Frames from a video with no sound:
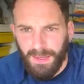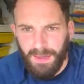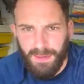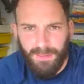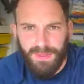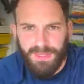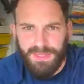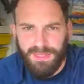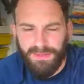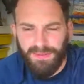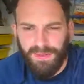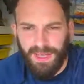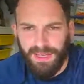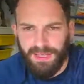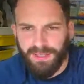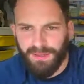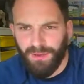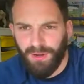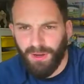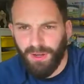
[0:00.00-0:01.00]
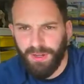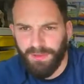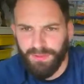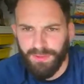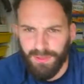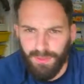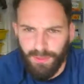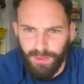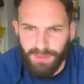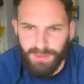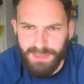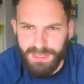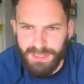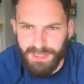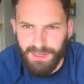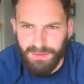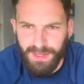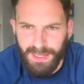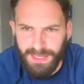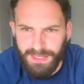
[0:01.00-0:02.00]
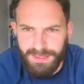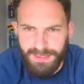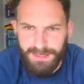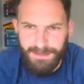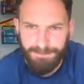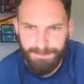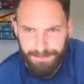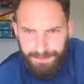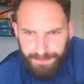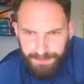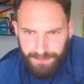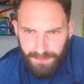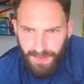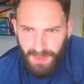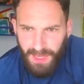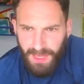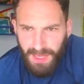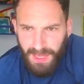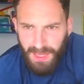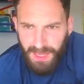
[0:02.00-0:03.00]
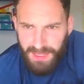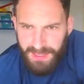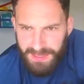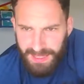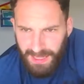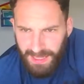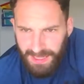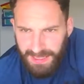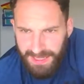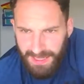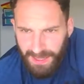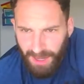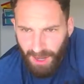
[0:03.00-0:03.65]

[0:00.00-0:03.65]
Mr. Levette has arrived. Good morning, Mr. Levette. Stanley said